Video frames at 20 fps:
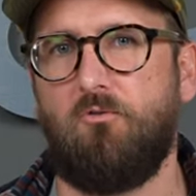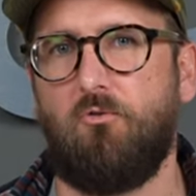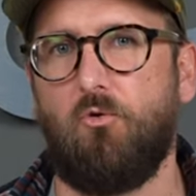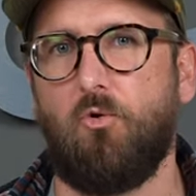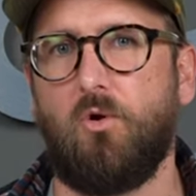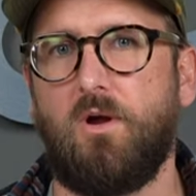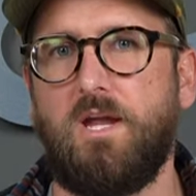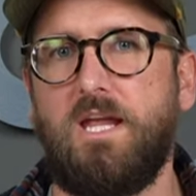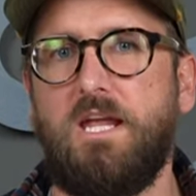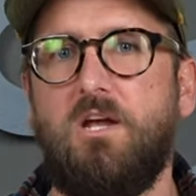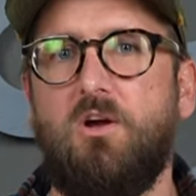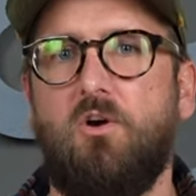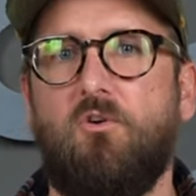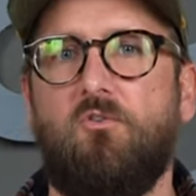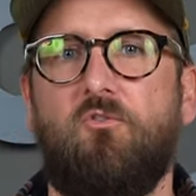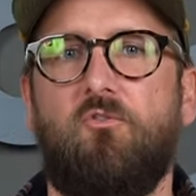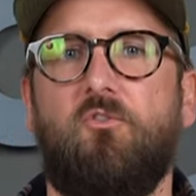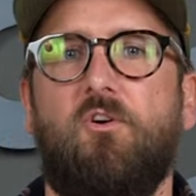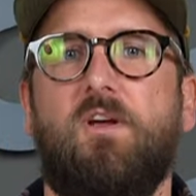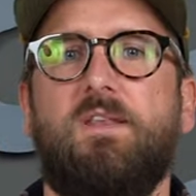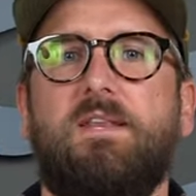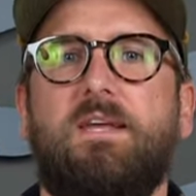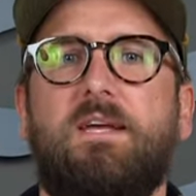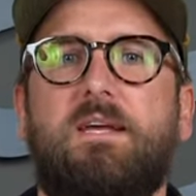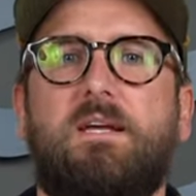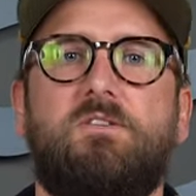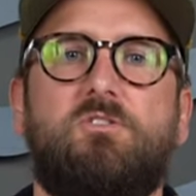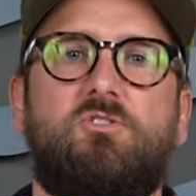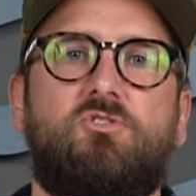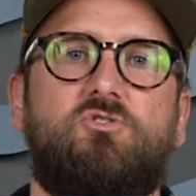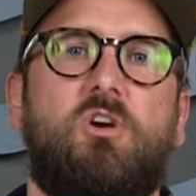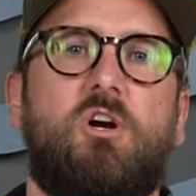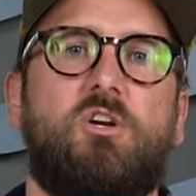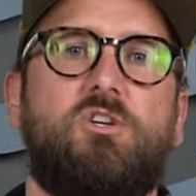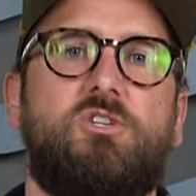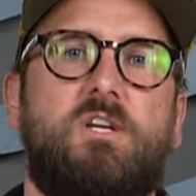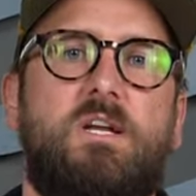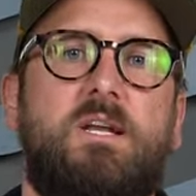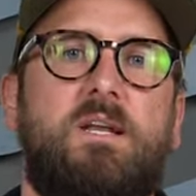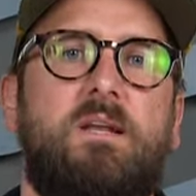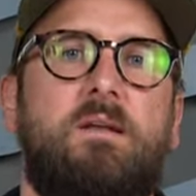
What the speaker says: for eco-friendly construction